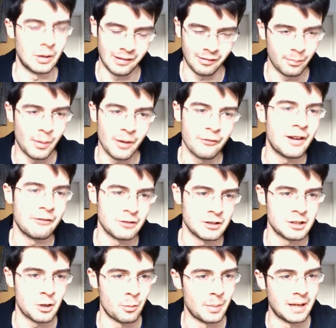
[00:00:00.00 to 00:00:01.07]
which is my
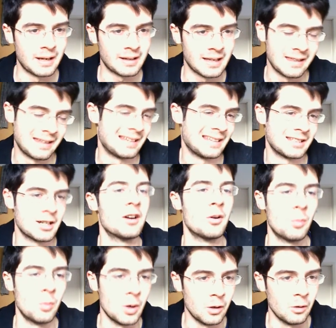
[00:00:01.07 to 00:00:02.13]
favourite topic in the
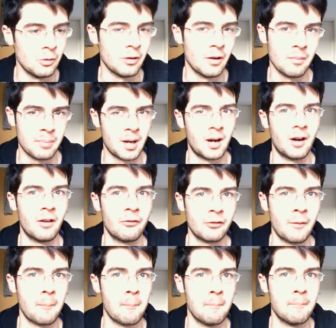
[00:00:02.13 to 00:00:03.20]
entire world, apart
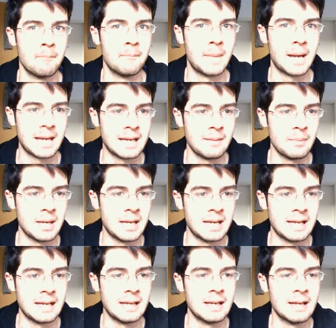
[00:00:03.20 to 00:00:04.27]
from
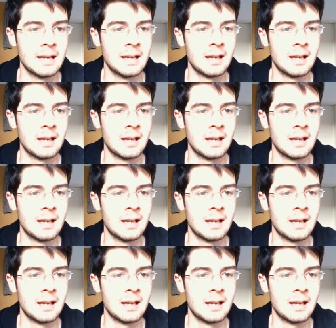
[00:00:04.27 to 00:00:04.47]
maybe...